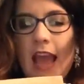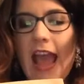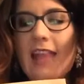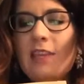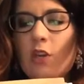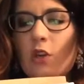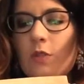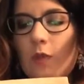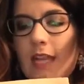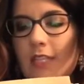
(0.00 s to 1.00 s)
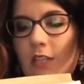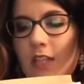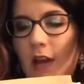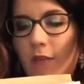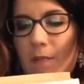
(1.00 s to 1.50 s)
And the goose raised
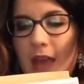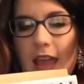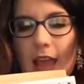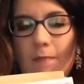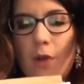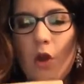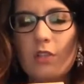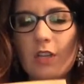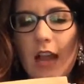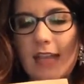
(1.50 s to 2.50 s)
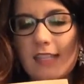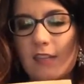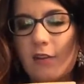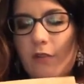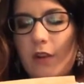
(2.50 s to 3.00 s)
herself a bit and poked her eggs a
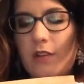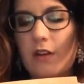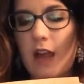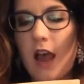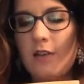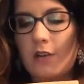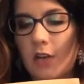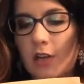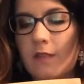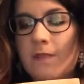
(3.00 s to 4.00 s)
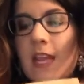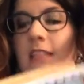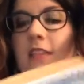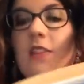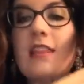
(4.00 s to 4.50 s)
little further under her
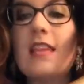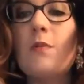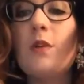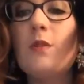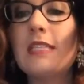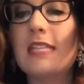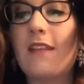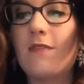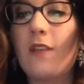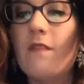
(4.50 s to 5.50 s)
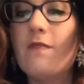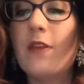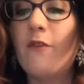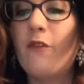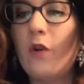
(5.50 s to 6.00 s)
so that they would receive
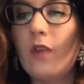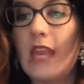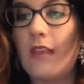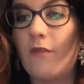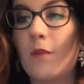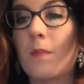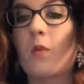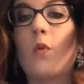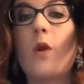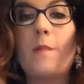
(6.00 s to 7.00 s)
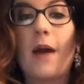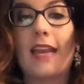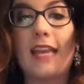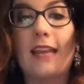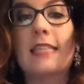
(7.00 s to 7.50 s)
the full heat from her warm
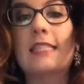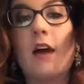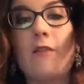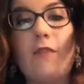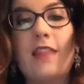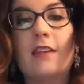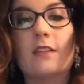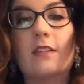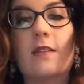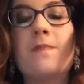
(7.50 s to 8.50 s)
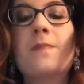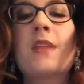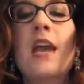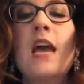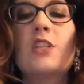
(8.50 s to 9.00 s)
body and soft feathers.
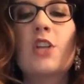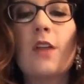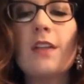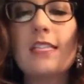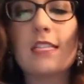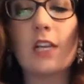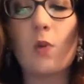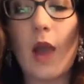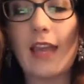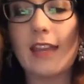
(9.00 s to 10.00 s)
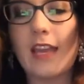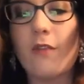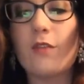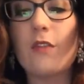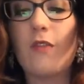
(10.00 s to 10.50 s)
Charlotte stood quietly
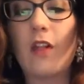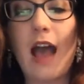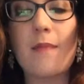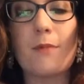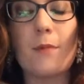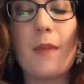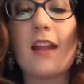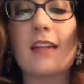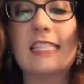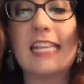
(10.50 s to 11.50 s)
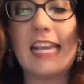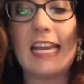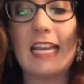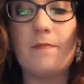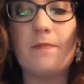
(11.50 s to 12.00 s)
over the fly, preparing to
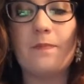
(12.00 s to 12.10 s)
eat it.